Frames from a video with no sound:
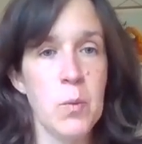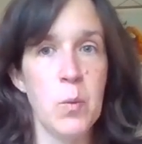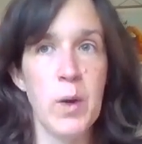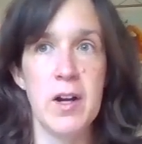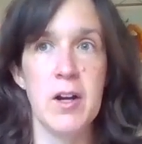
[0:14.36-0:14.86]

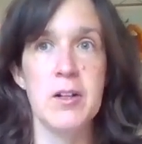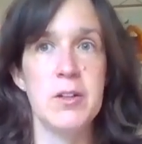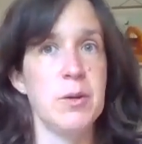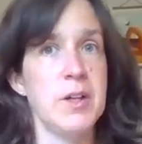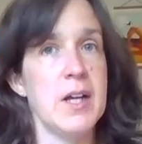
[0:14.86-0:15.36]
Where
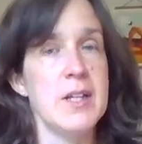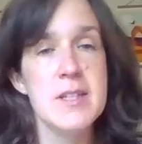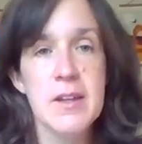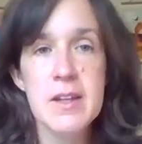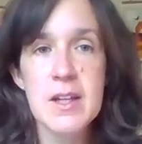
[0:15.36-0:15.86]
you're not
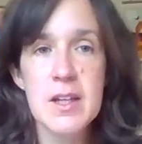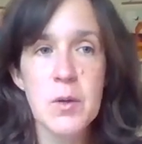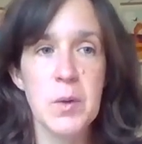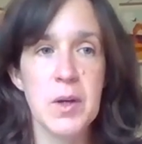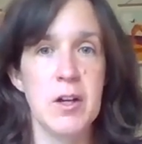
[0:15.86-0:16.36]

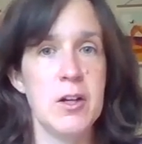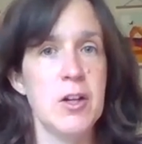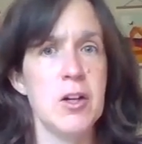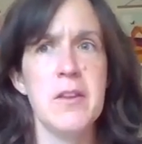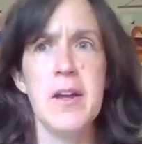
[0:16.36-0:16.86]
selling, where
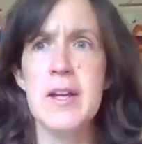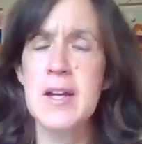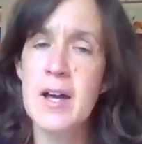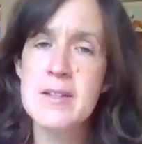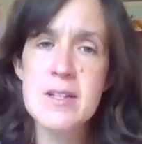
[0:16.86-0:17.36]
you're like
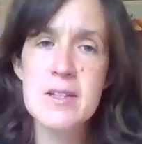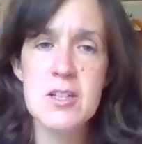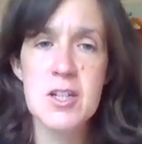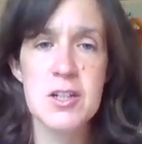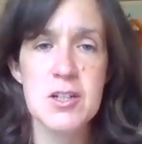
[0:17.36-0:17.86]
constantly
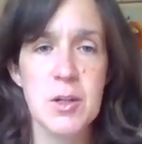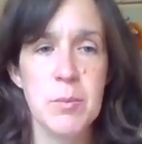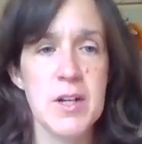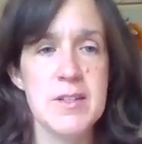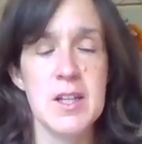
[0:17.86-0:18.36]
changing your
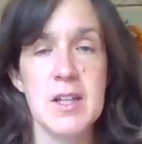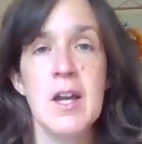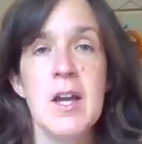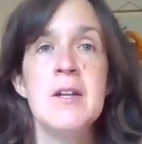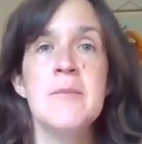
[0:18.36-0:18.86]

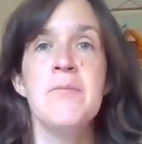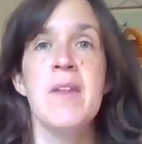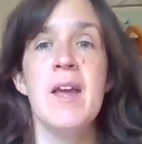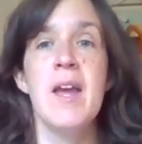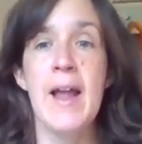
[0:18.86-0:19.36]
pricing,
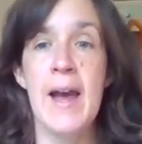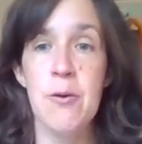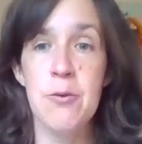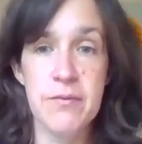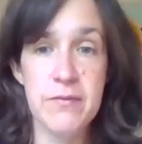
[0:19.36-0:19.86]
and
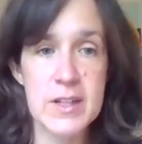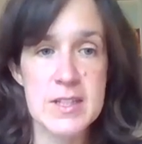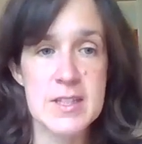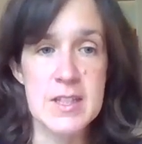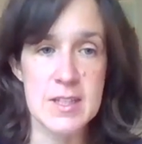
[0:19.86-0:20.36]
how to
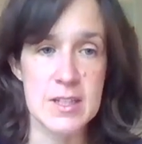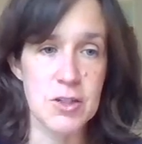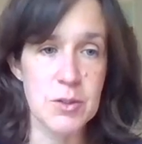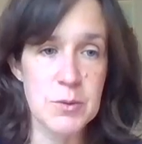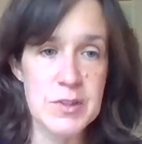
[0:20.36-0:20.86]
fix these
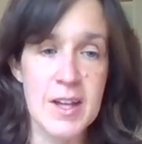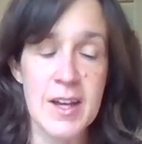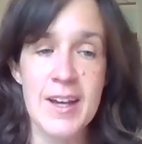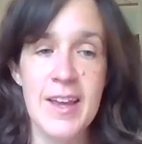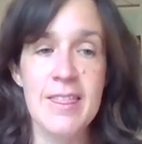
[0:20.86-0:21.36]
issues.
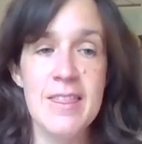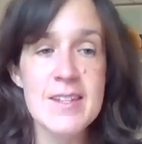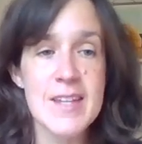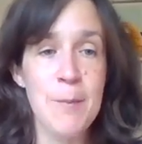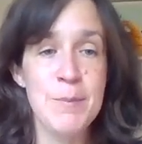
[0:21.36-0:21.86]

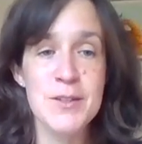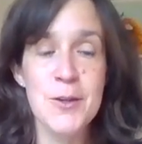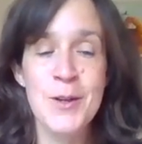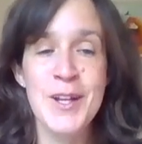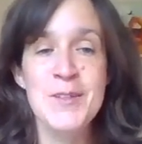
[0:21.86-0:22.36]
This
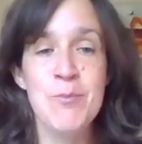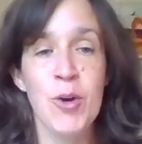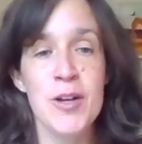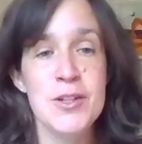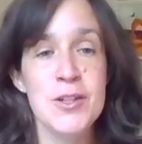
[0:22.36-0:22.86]
episode is
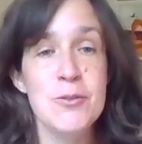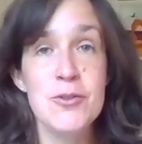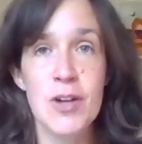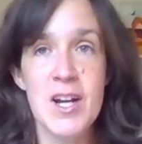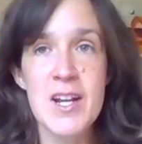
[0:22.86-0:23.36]
brought to you
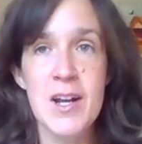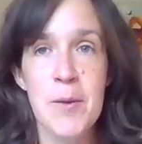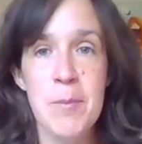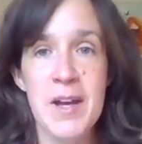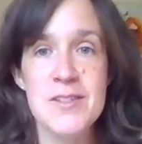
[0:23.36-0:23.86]
straight
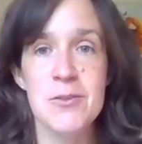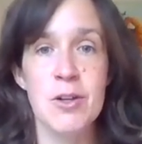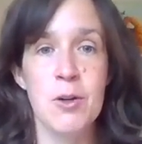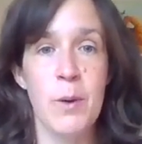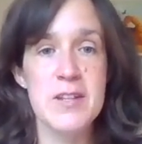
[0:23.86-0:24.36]
up as a
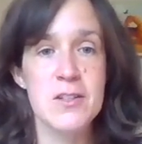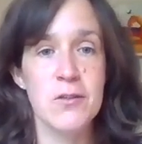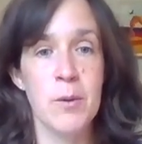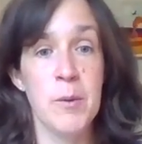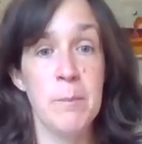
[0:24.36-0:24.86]
request
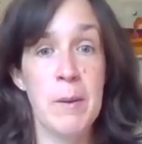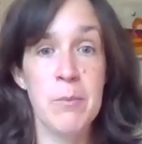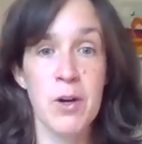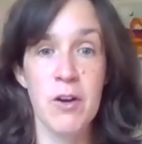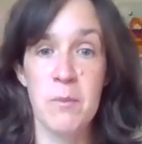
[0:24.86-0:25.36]
from a
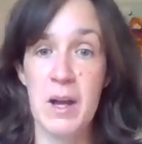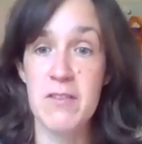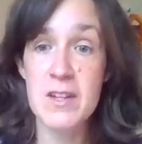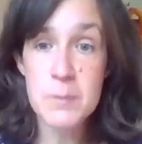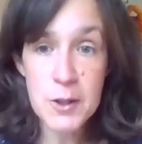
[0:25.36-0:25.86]
member of my
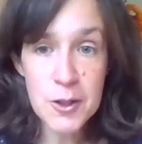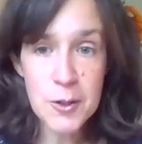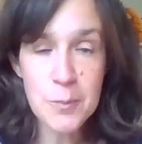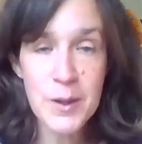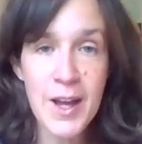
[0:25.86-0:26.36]
Facebook
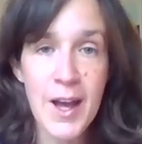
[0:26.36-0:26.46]
group.